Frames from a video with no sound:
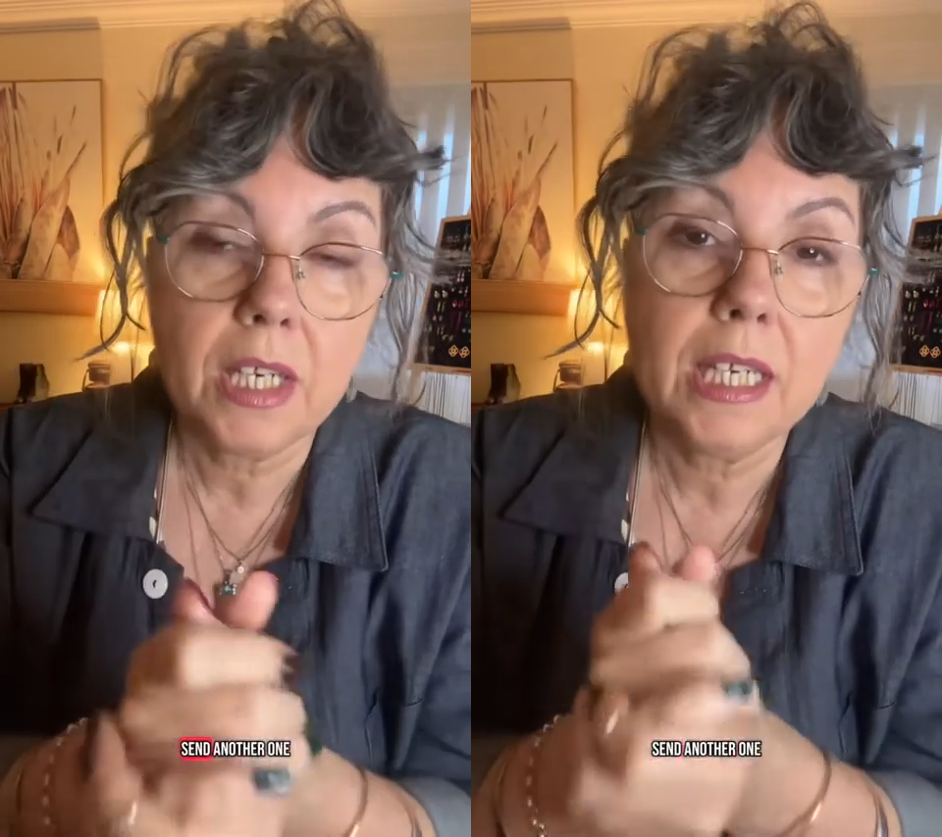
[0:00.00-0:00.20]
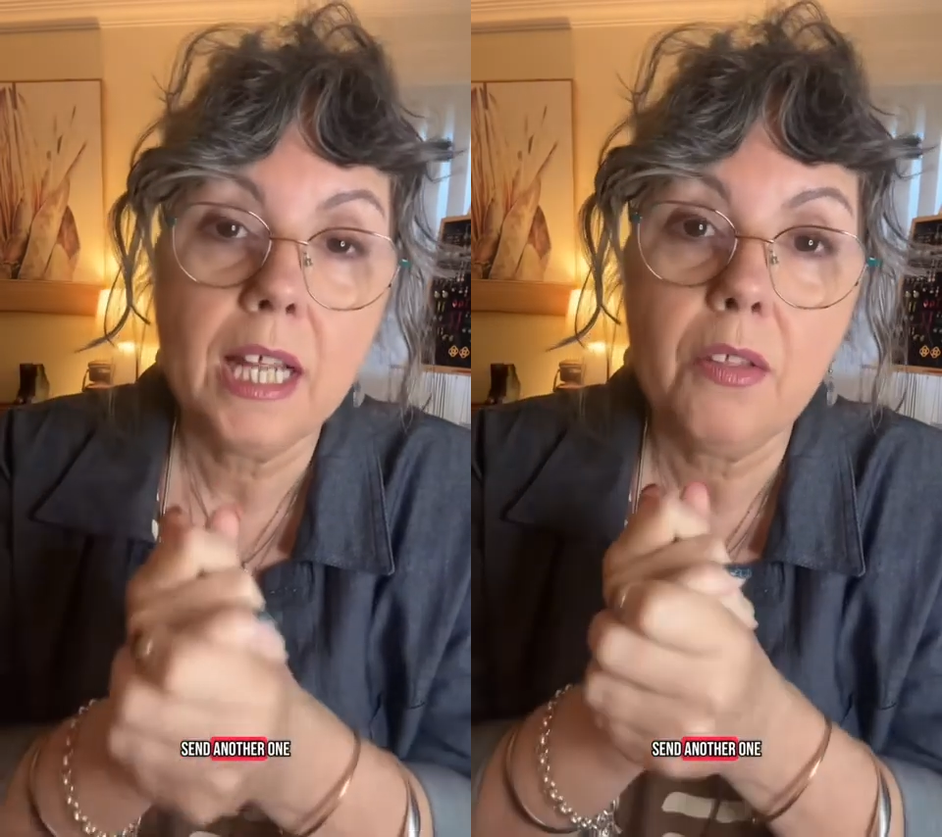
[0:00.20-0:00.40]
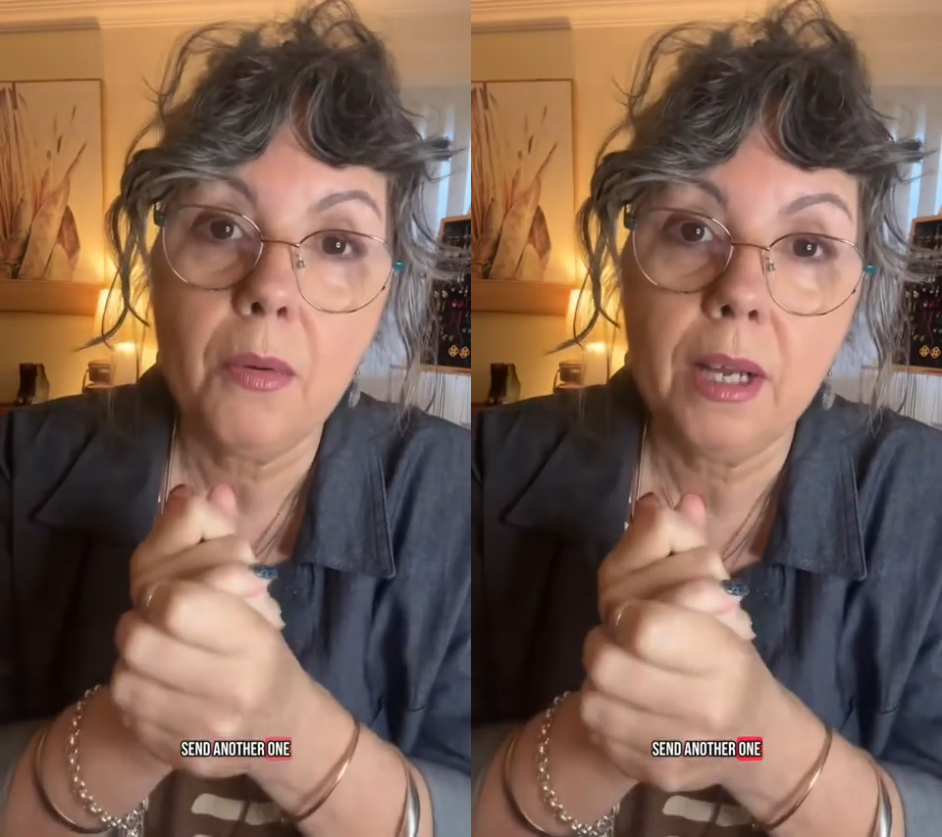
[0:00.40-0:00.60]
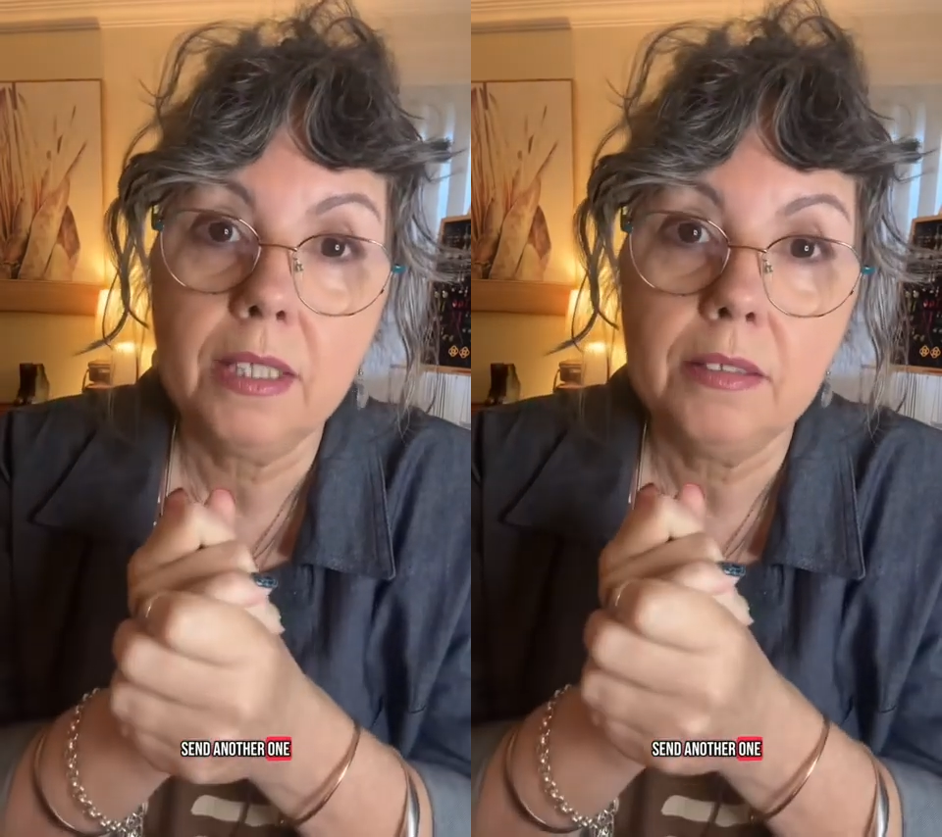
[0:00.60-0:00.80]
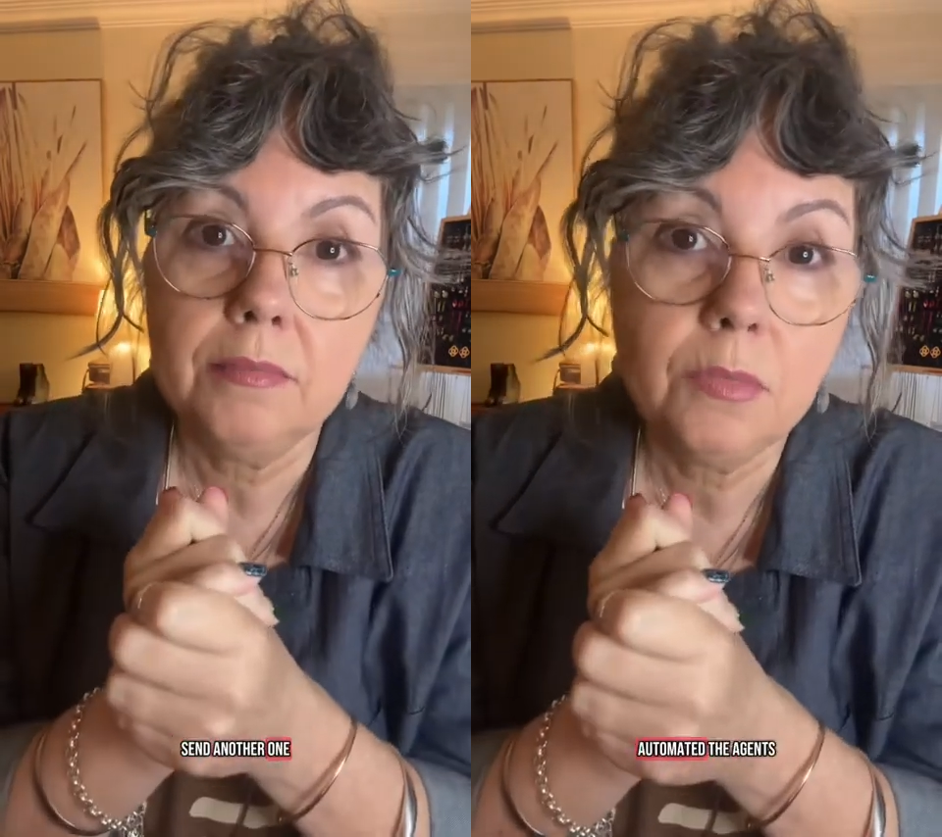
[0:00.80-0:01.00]
another
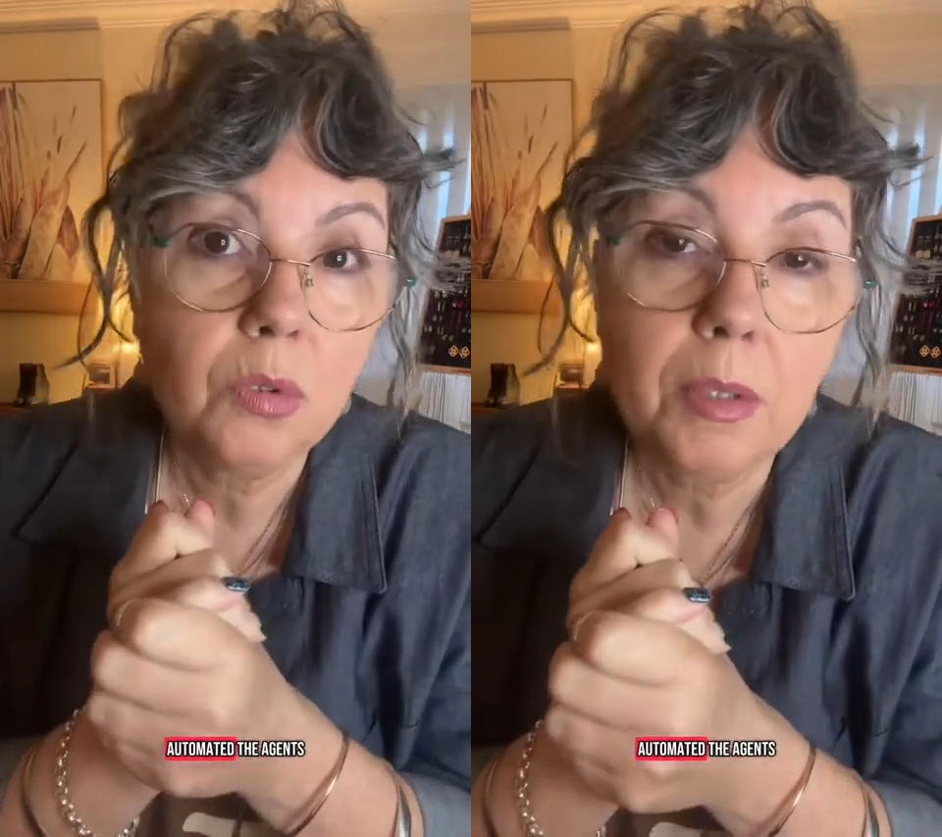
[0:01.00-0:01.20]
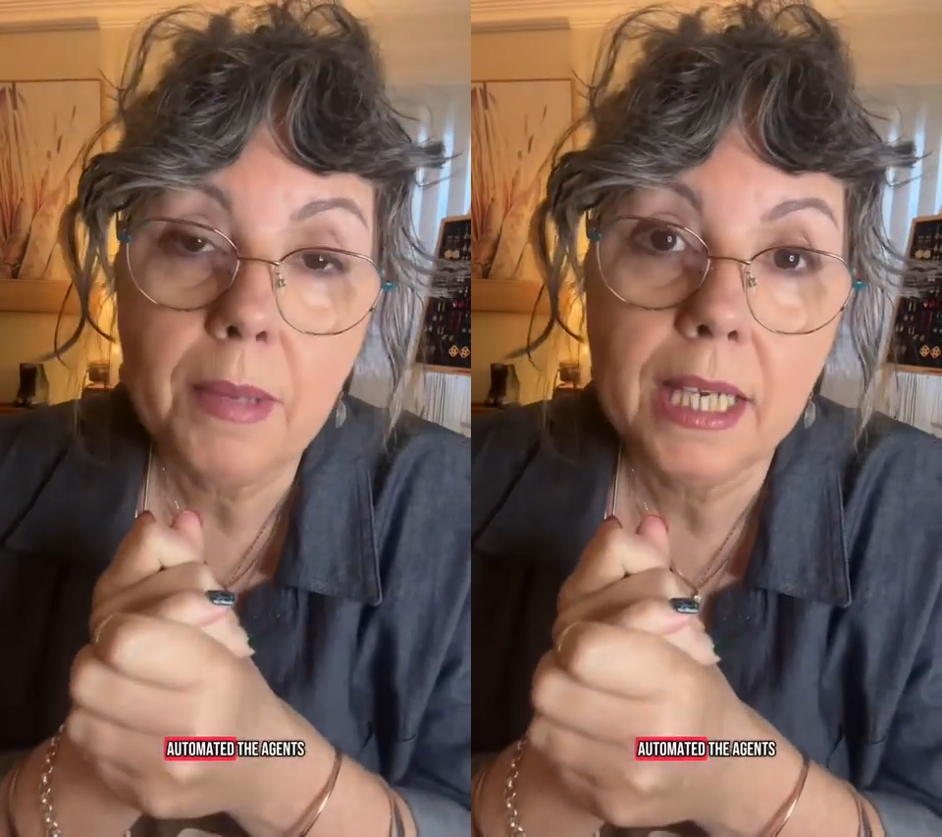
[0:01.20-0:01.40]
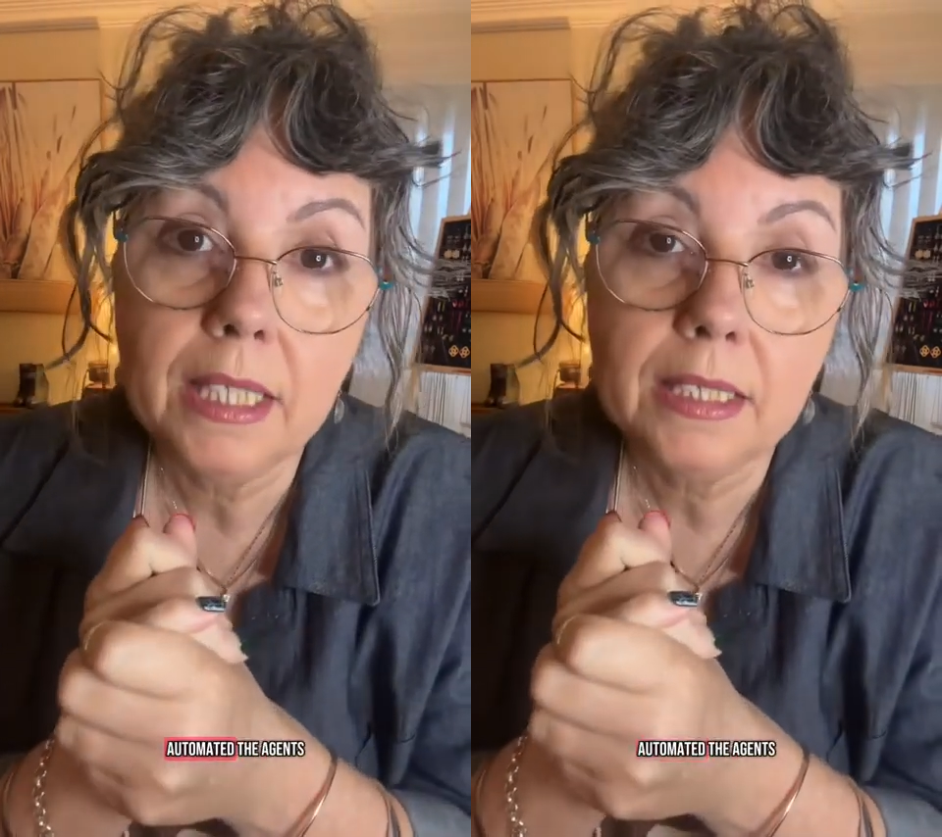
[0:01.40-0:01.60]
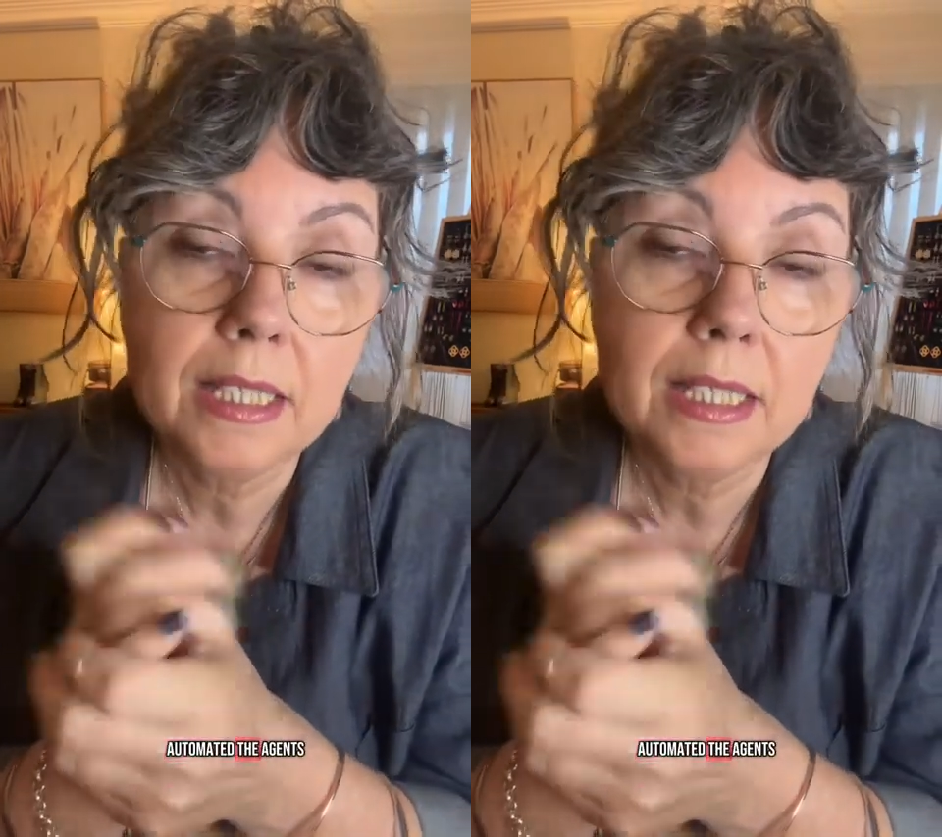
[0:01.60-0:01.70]
one, automated.